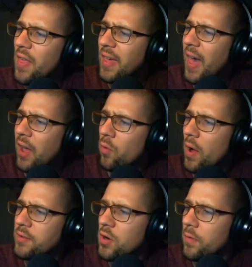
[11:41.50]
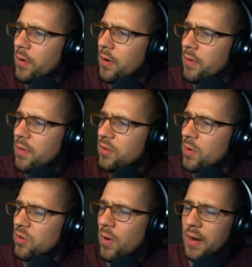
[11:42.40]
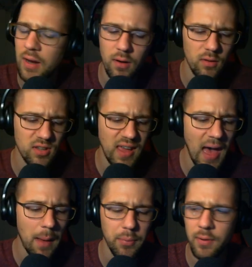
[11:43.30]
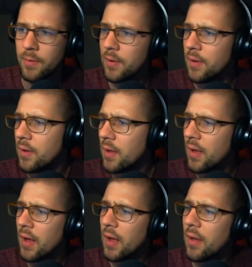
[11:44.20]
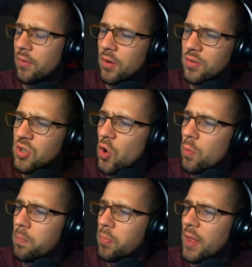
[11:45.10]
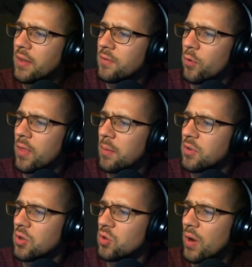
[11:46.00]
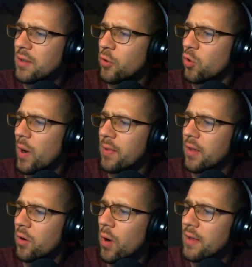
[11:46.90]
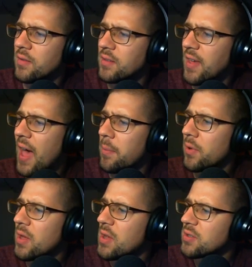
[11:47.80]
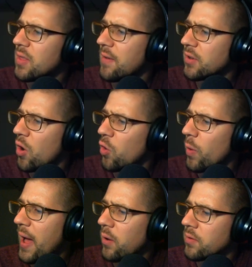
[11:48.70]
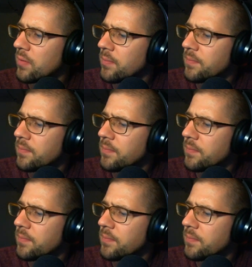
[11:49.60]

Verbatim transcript: They can't cross over this region right here. There's a gap. Mm. Uh, there's no place for them to transfer directly across this gap. They have to go around.